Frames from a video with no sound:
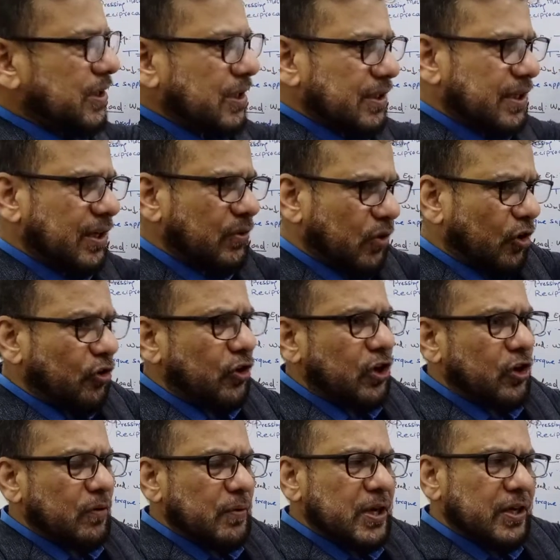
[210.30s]
the torque
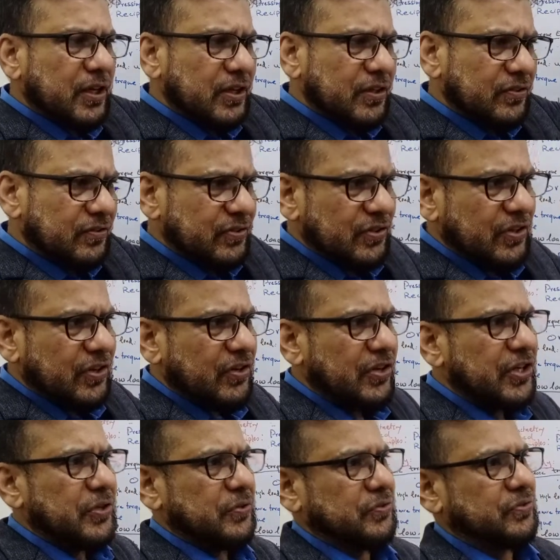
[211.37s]
requirement is
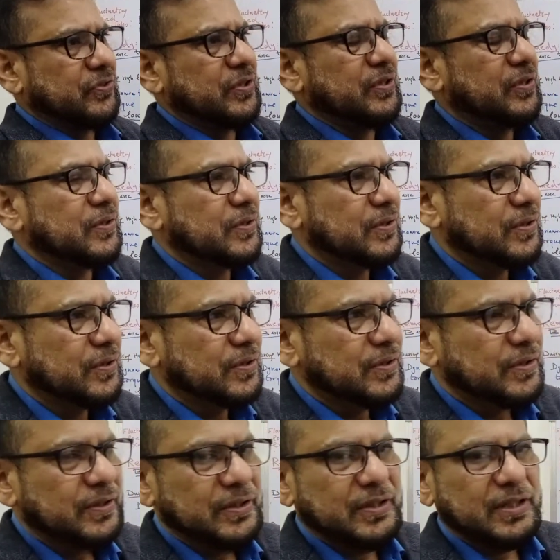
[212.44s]
reduced.
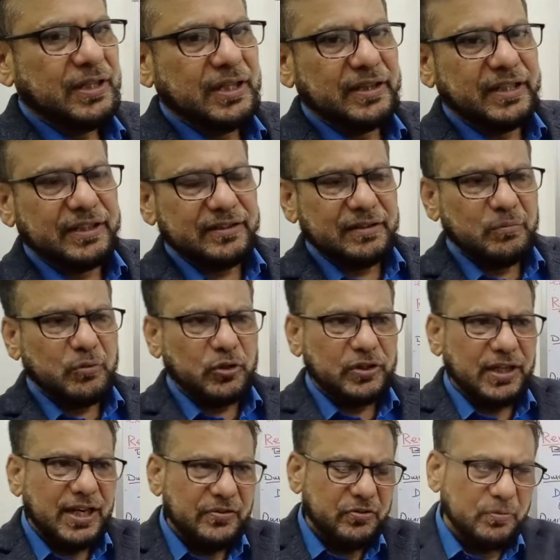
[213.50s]
That is, the motor
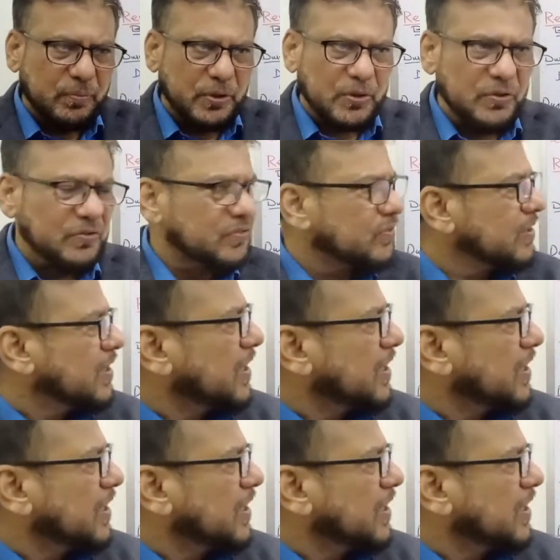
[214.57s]
has to produce